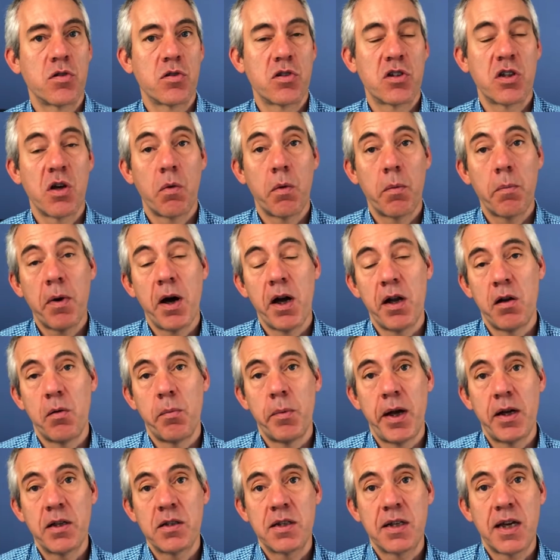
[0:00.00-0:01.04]
So we might not be
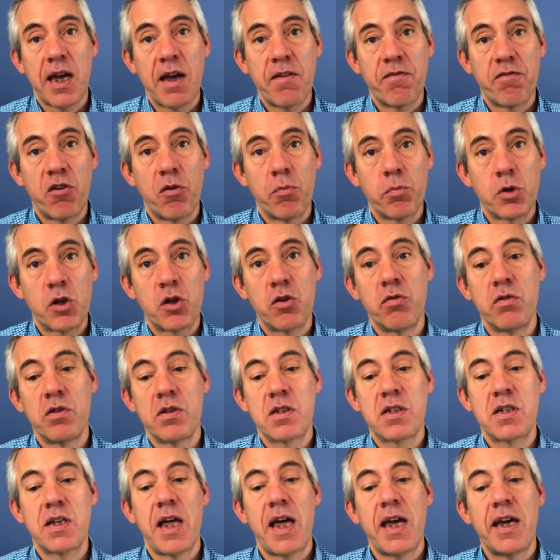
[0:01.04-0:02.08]
able to get from current
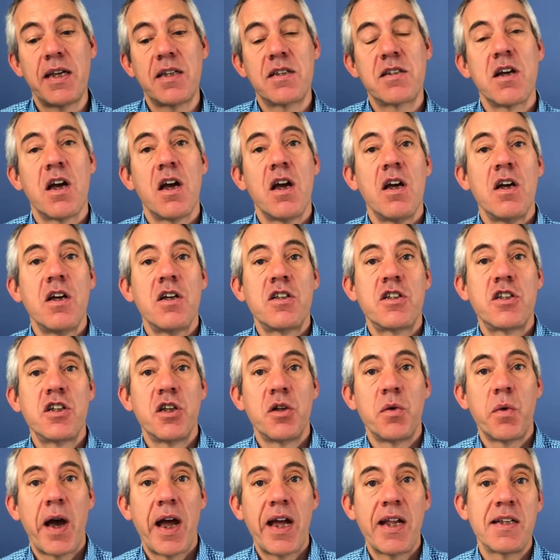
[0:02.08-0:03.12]
state
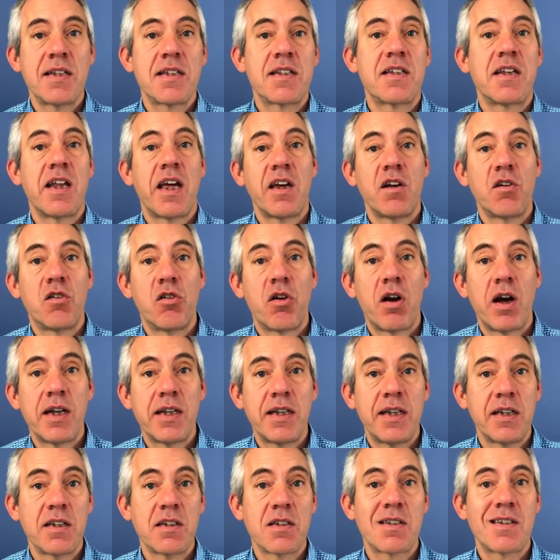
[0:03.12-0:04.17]
to end state or
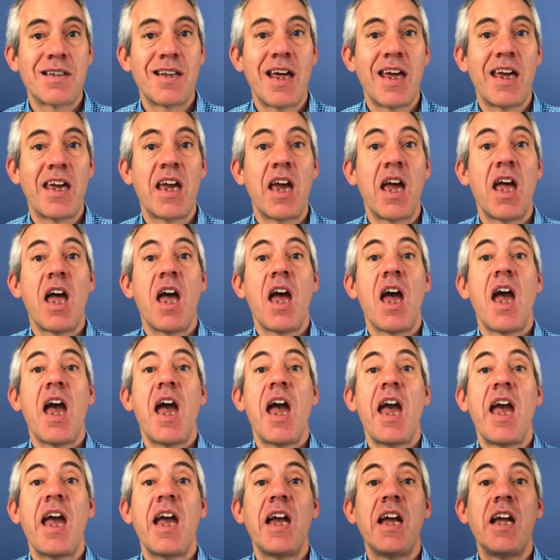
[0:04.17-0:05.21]
ideal state
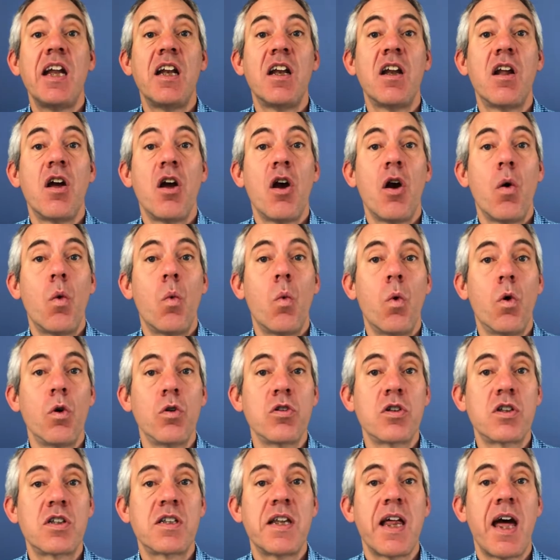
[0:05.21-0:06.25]
in one
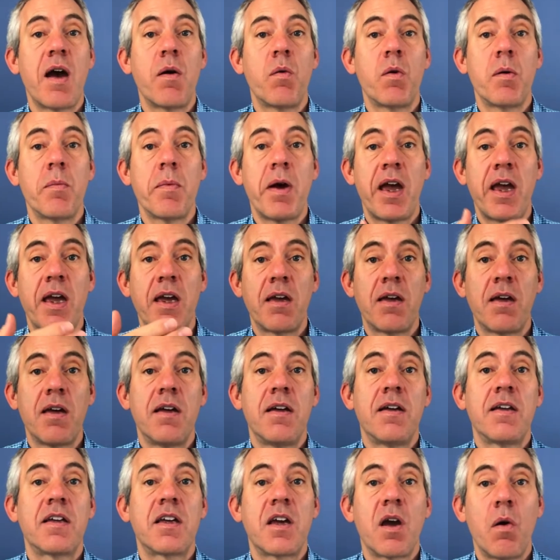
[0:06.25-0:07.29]
step. We may
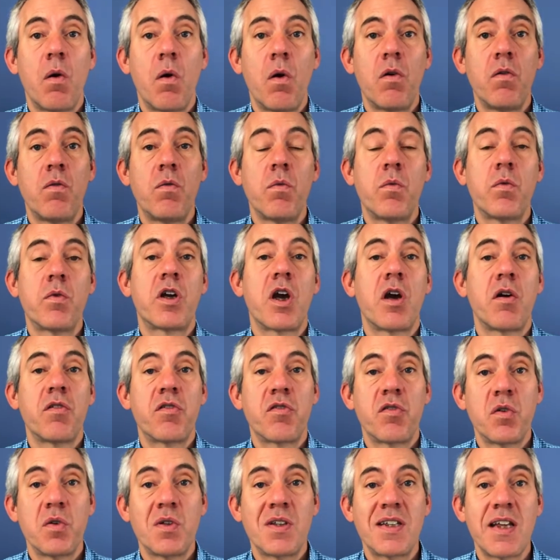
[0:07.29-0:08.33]
go
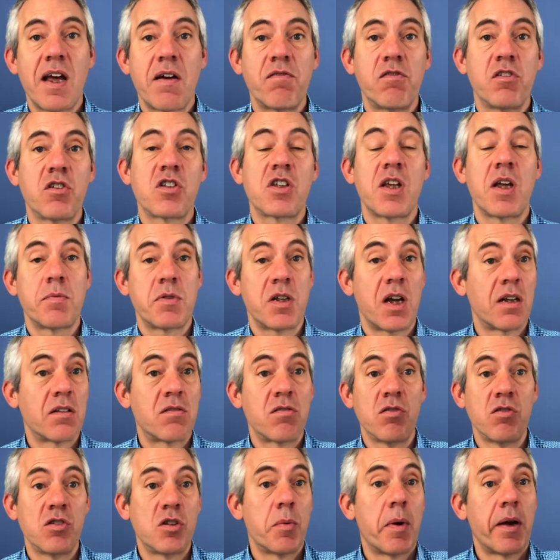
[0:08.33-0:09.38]
through several steps. And I
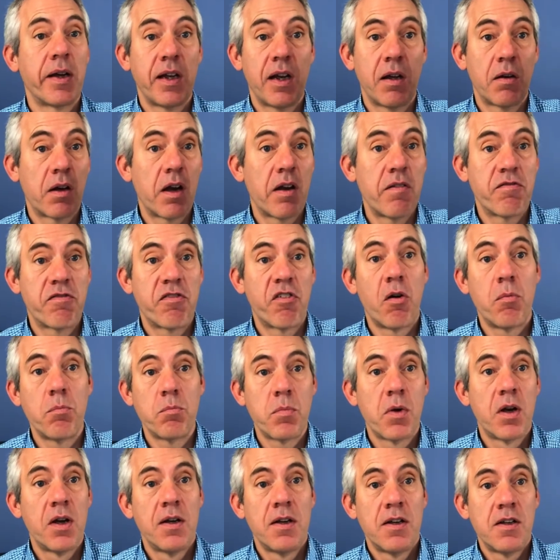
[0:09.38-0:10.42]
talked about going from
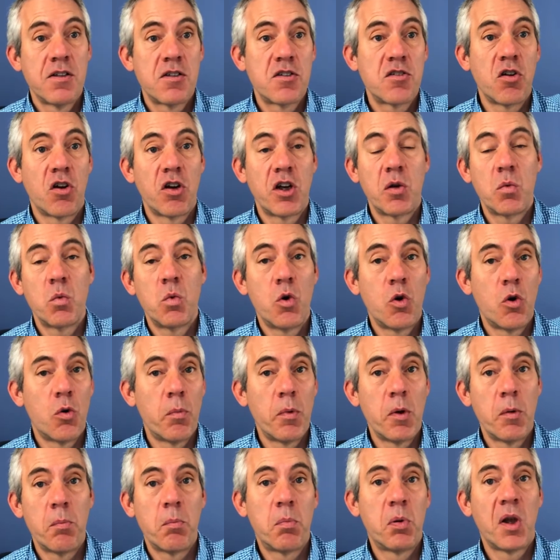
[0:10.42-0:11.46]
Sony
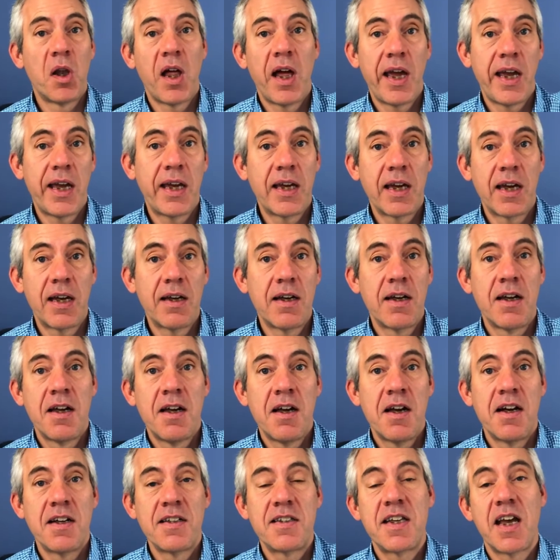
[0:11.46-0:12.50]
Walkman playing
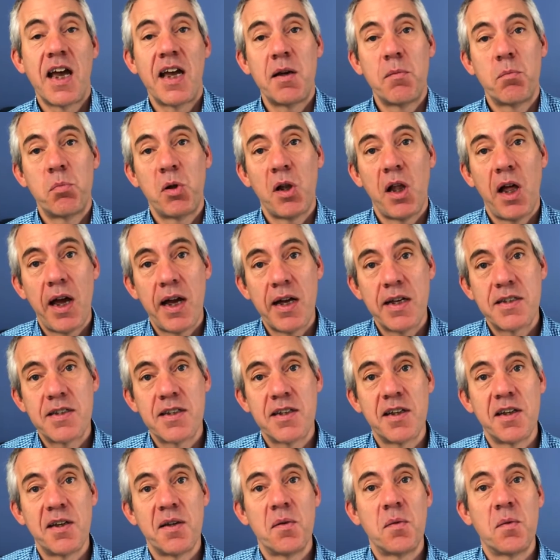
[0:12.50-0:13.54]
a tape player
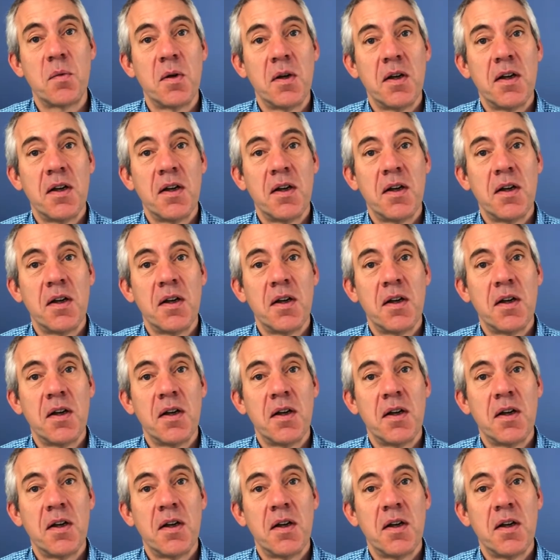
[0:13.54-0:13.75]
to